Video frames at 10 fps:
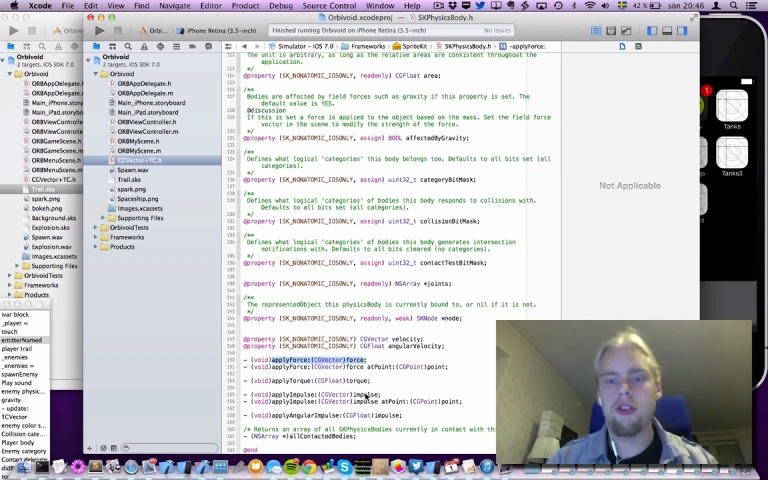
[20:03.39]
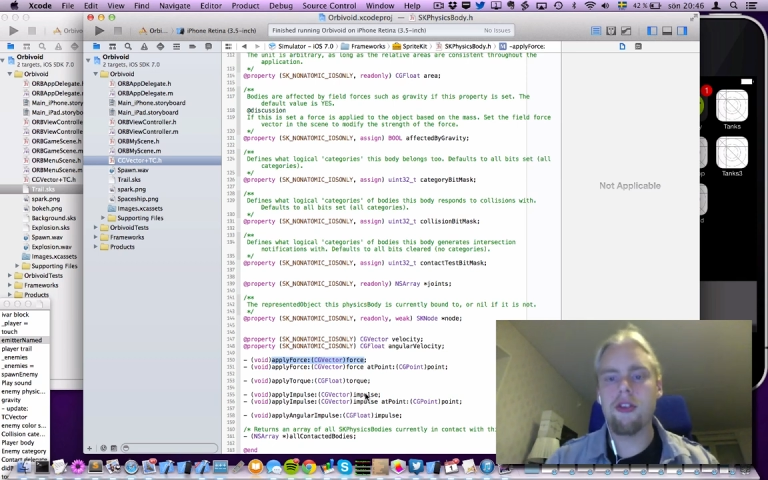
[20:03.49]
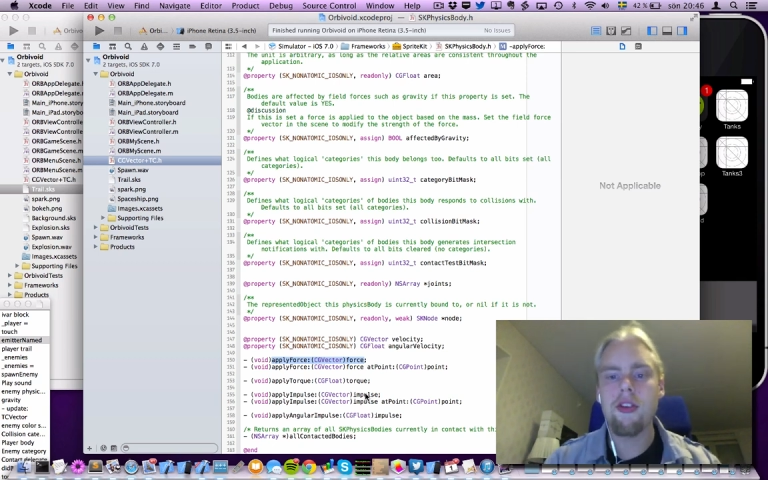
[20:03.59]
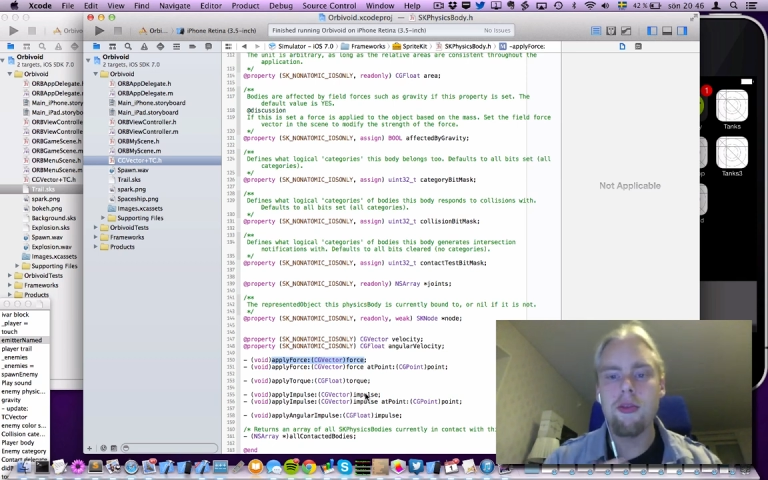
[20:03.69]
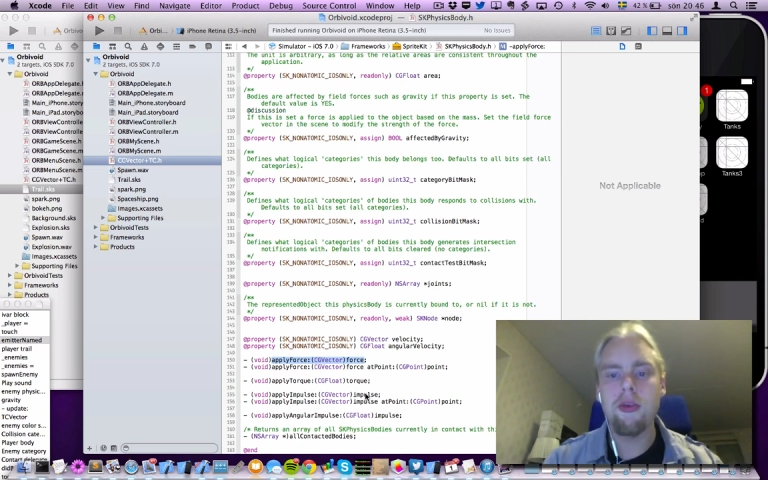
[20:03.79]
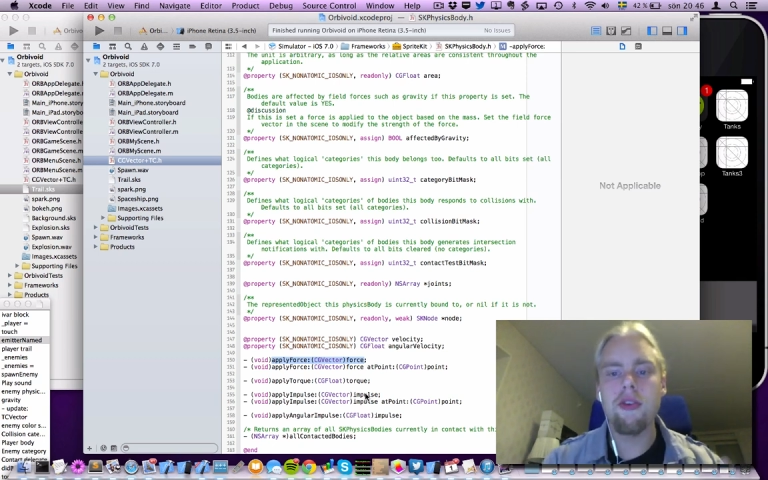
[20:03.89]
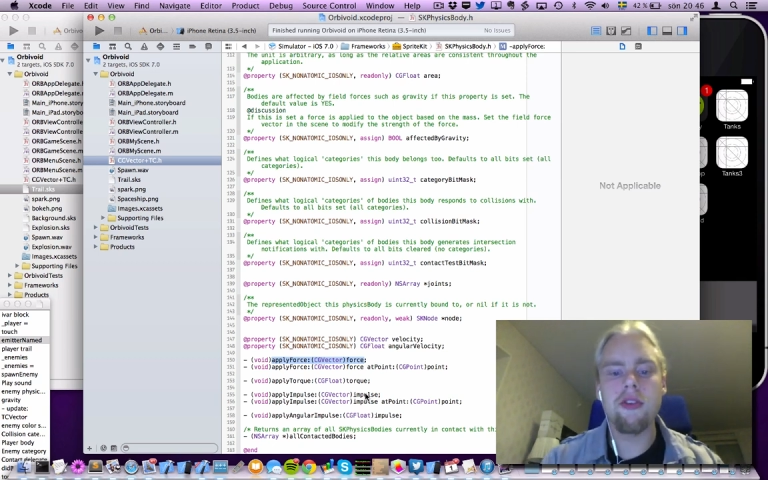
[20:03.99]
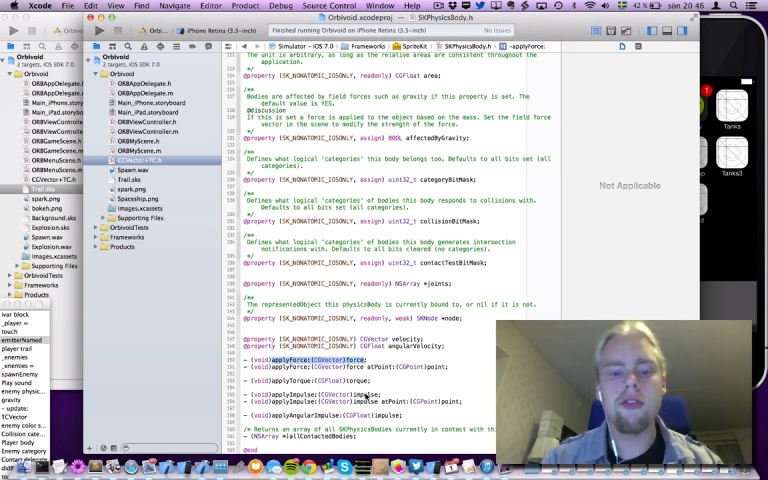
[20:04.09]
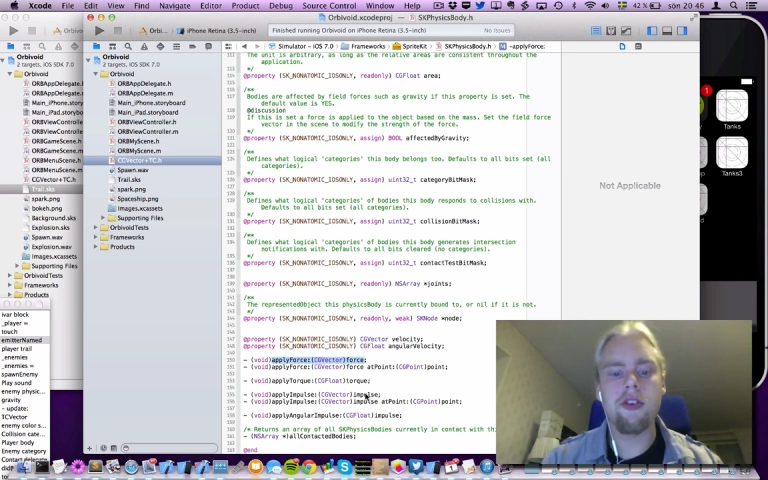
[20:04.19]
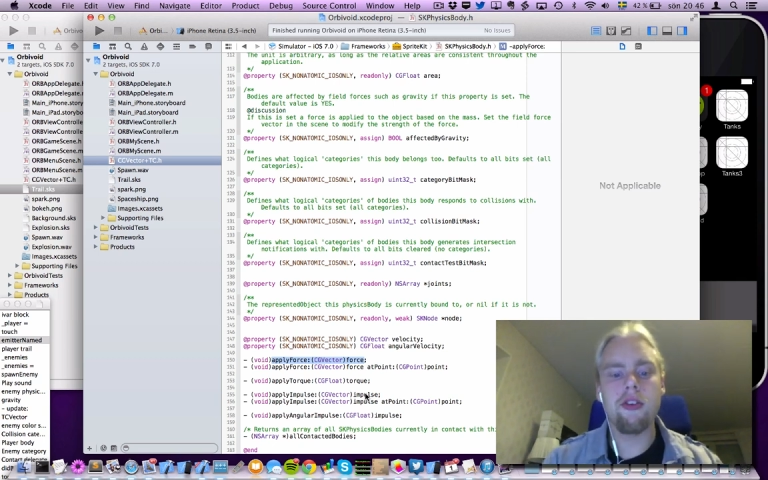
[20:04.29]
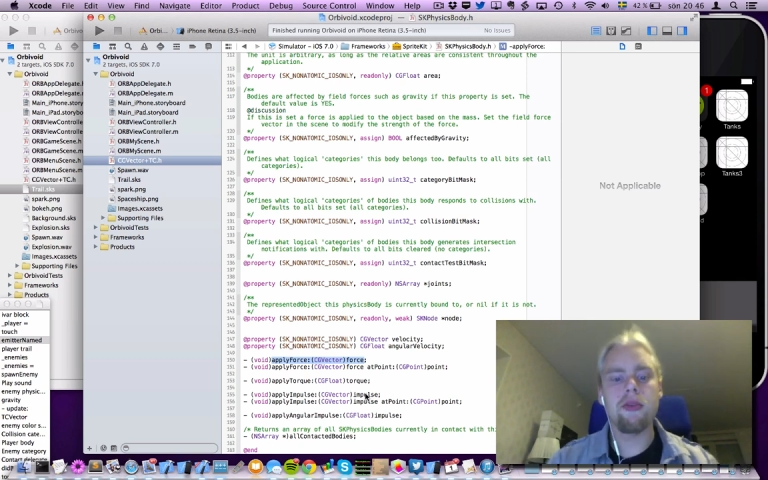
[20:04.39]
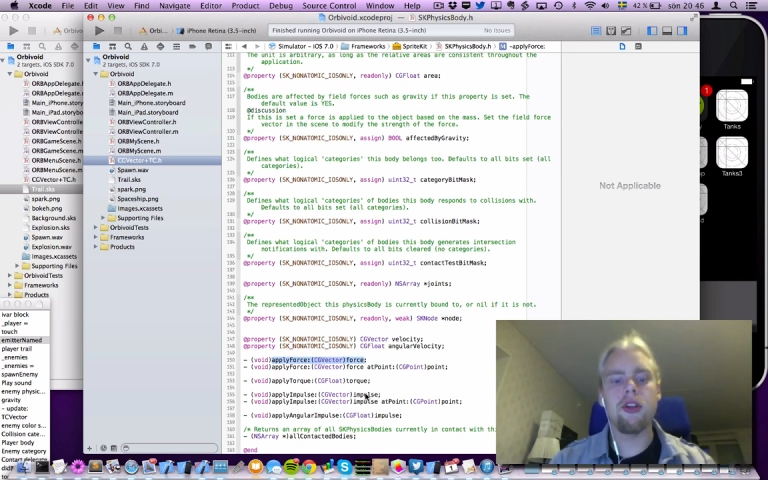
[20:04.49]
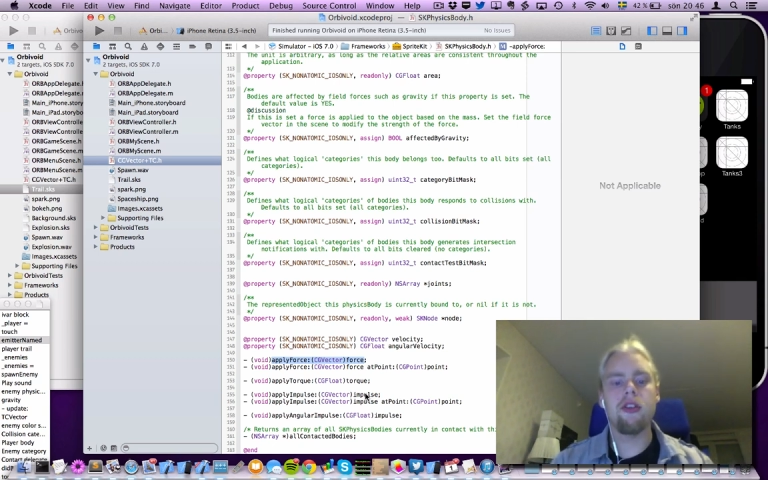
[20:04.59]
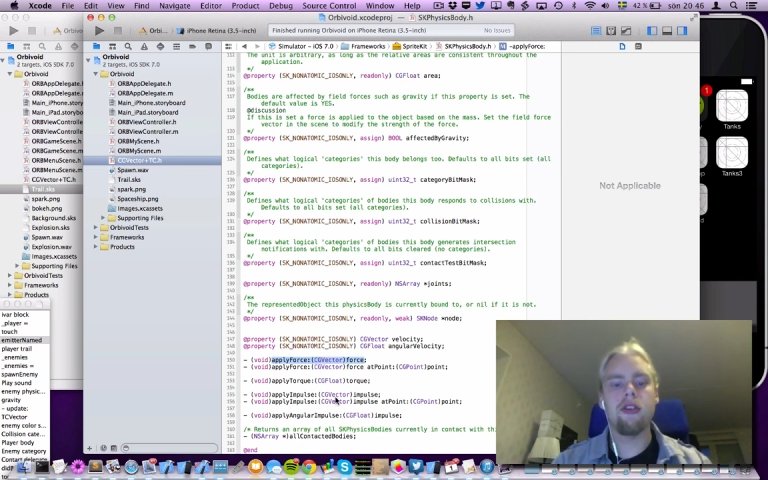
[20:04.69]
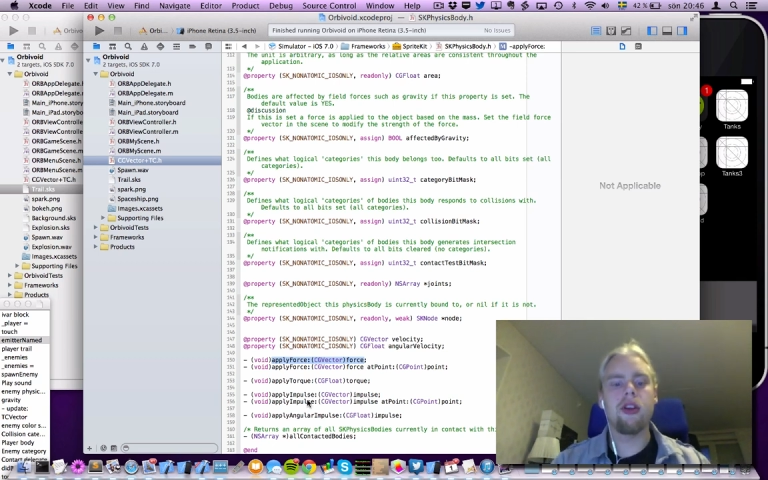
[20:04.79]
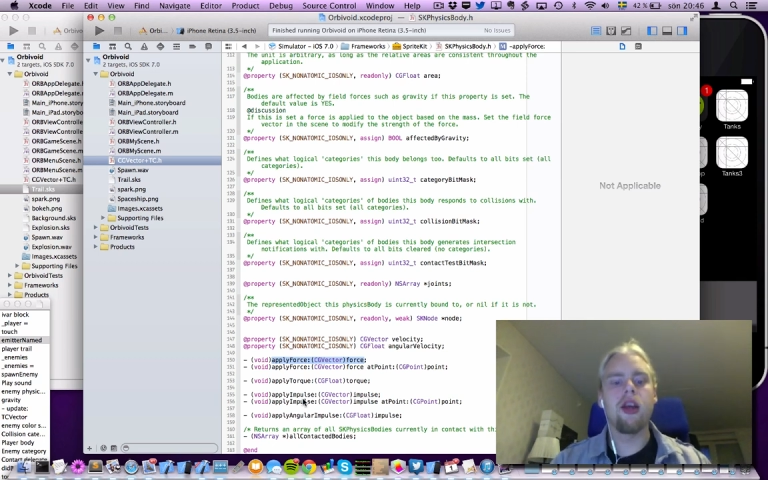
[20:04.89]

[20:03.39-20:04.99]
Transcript: so it's moving for some reason.